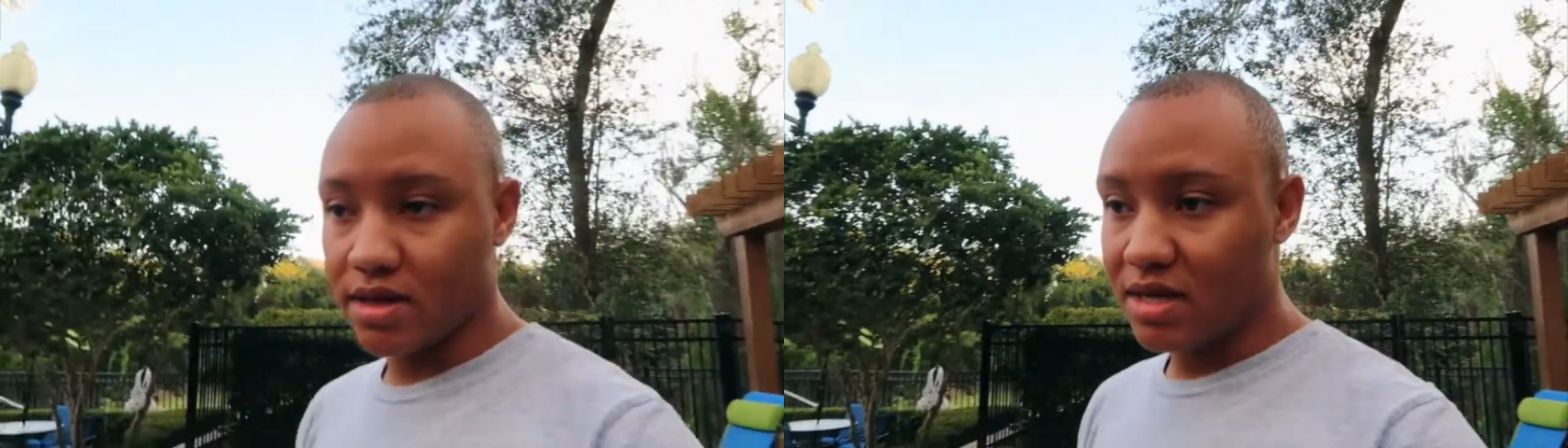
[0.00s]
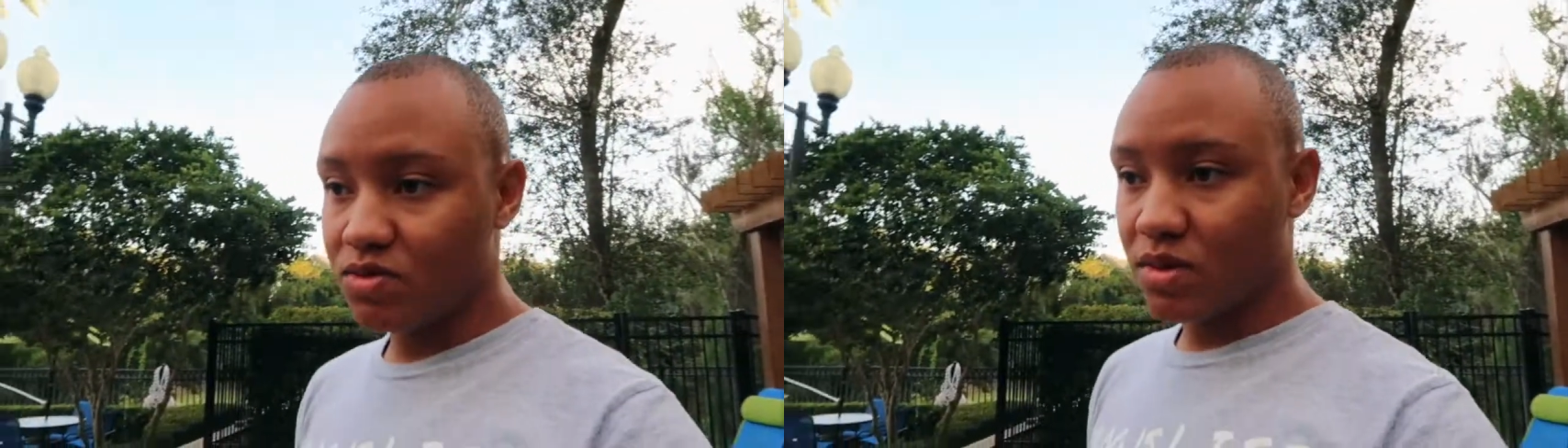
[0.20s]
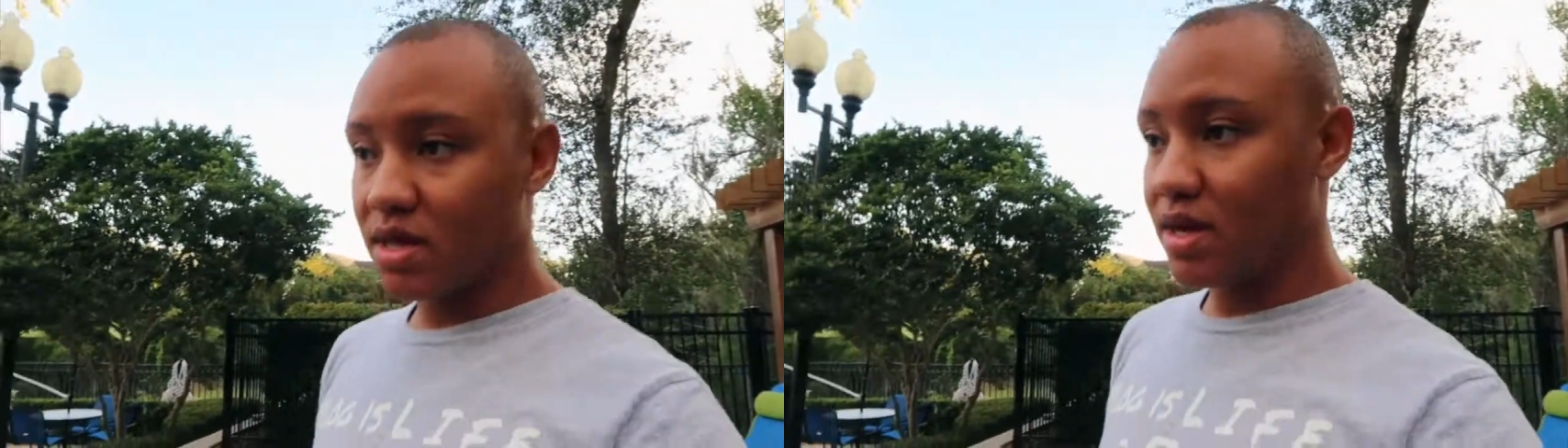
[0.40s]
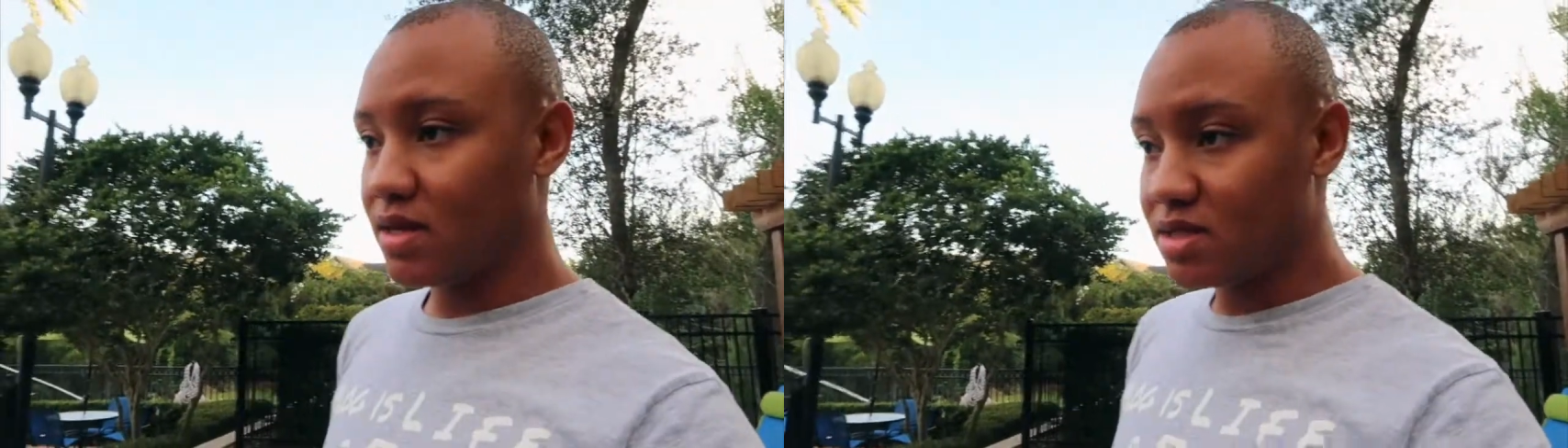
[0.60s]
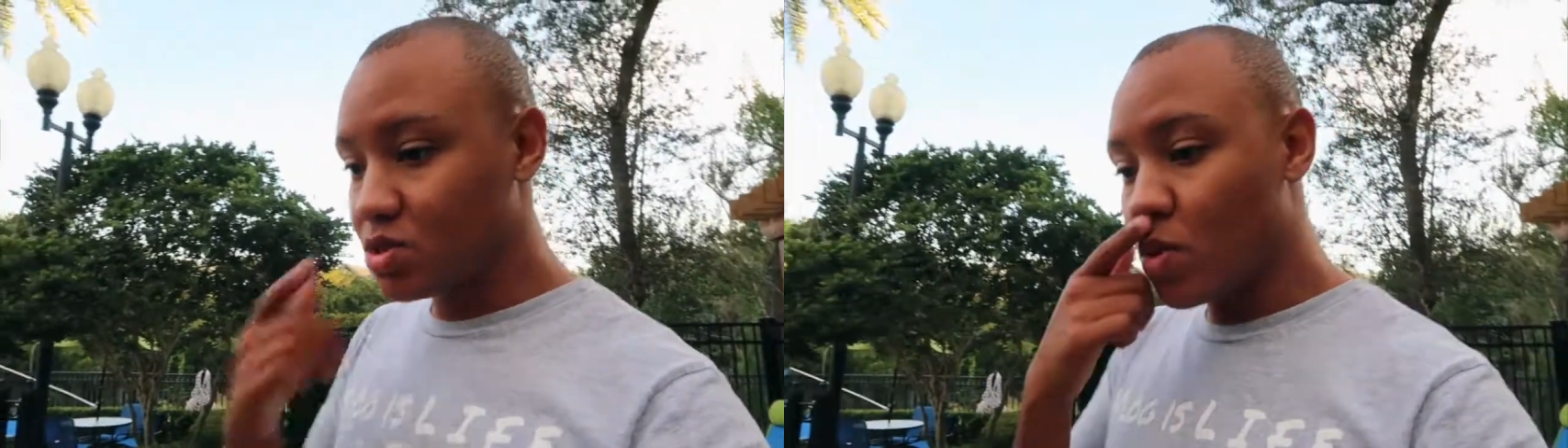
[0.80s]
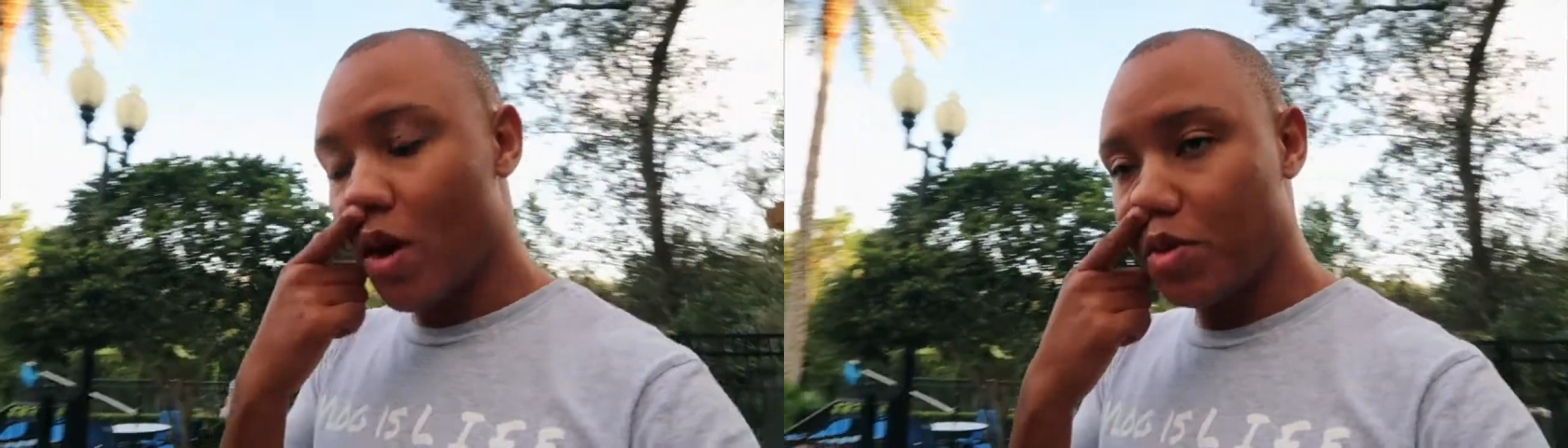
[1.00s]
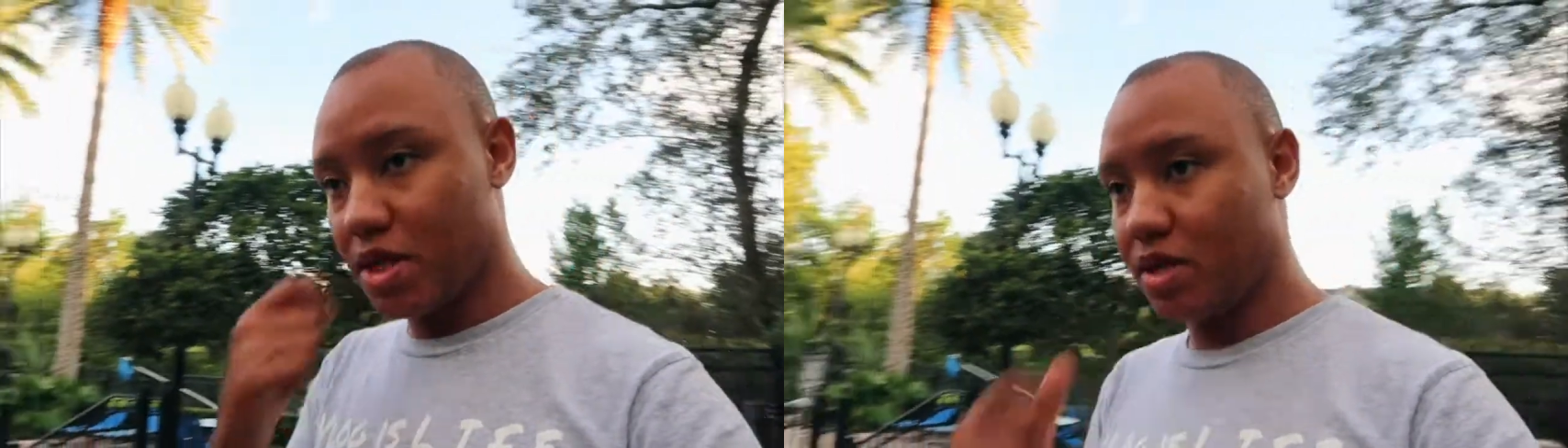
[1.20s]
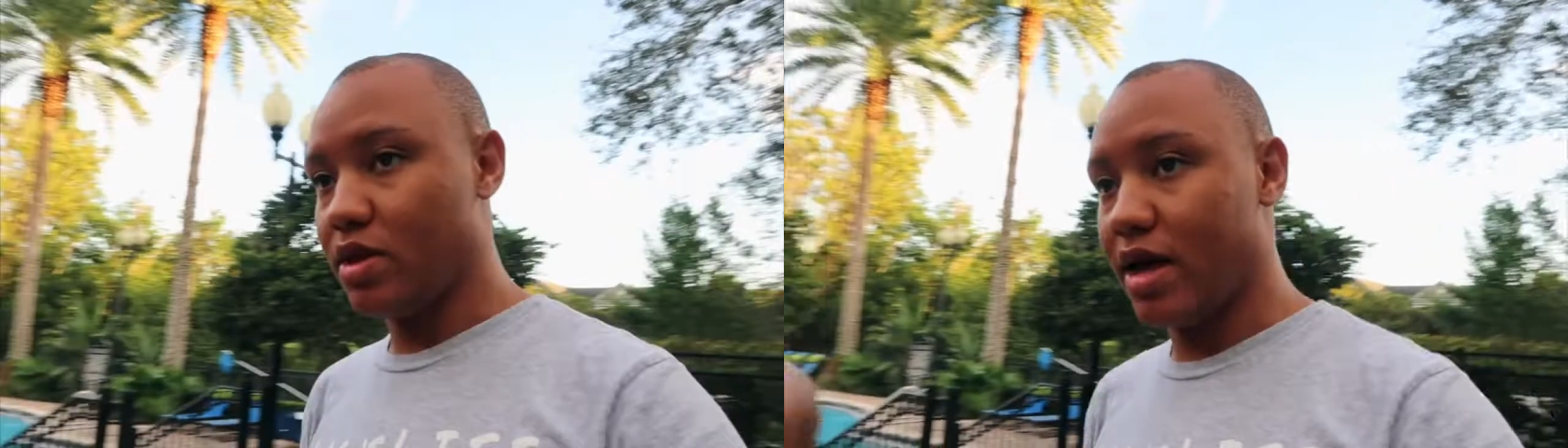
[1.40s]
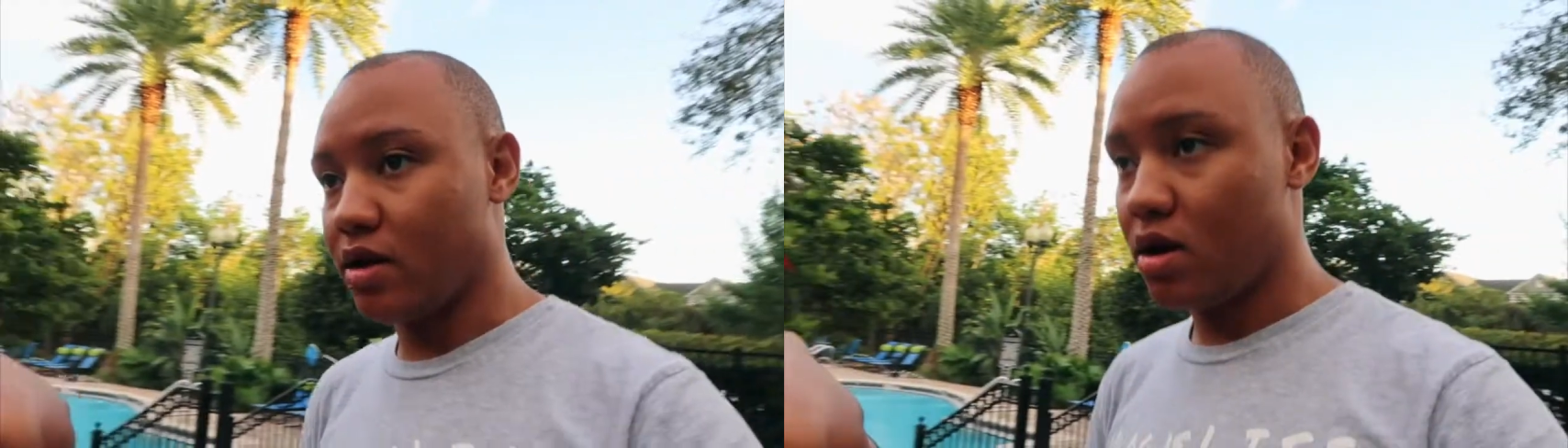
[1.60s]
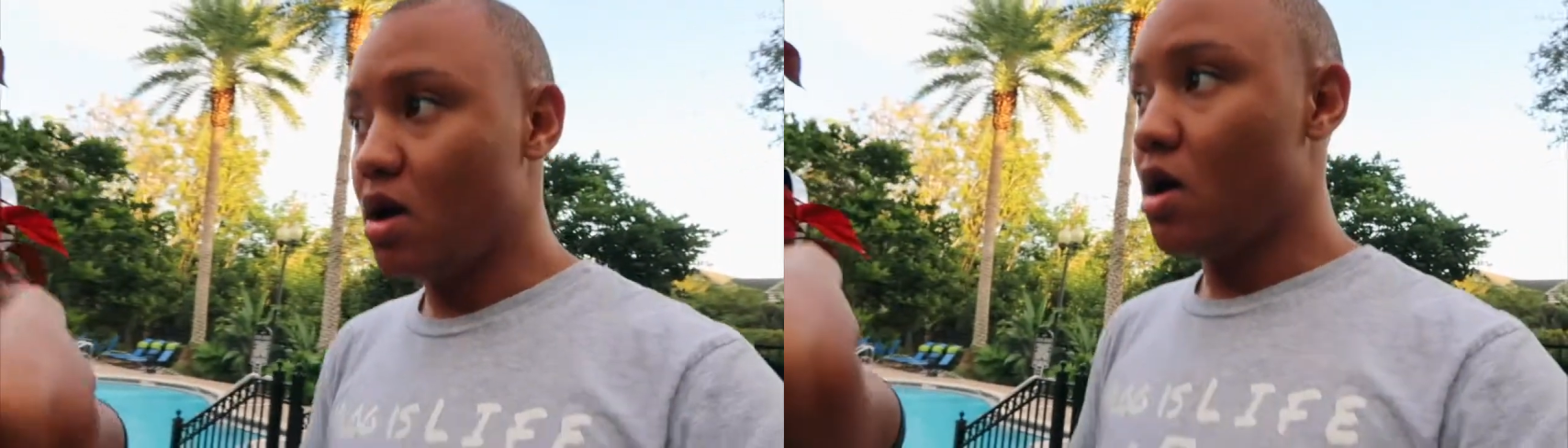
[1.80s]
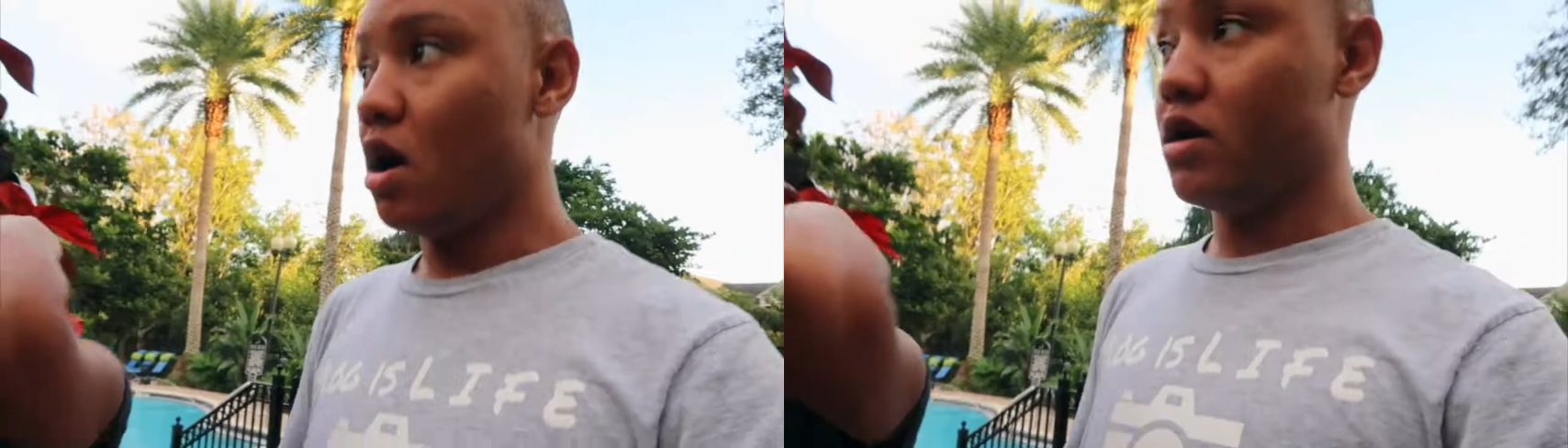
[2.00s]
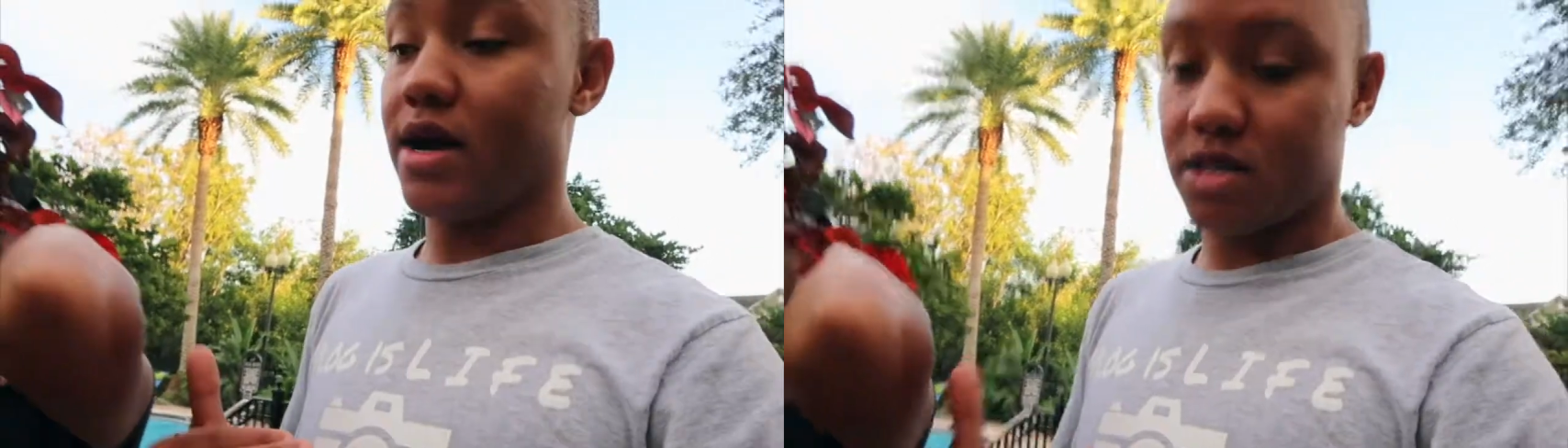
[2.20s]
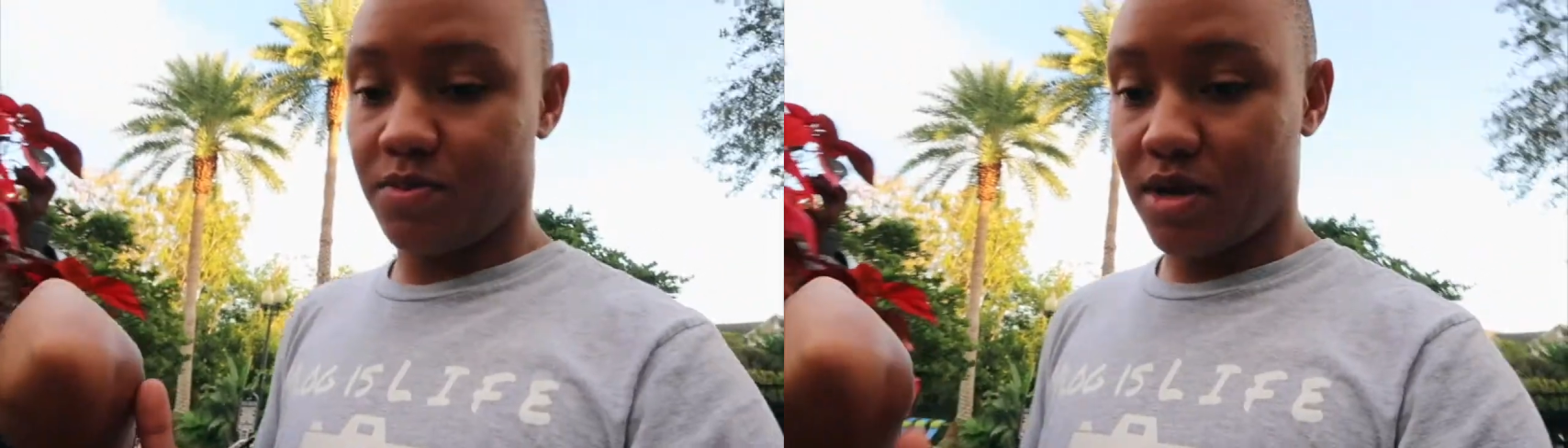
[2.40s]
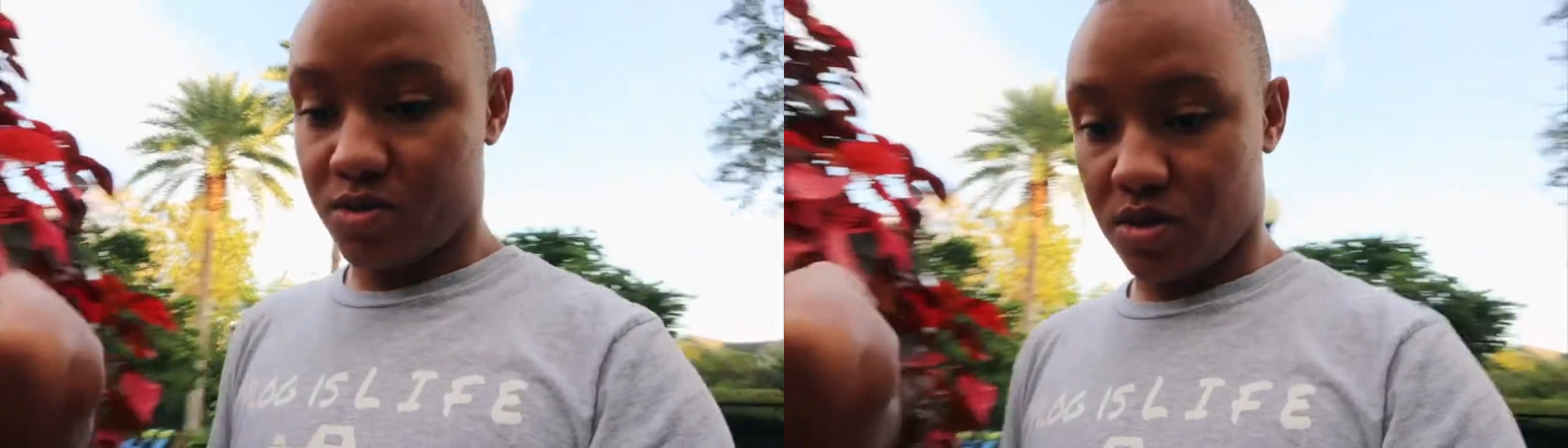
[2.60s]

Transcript: that's one thing. This is why we like our next place.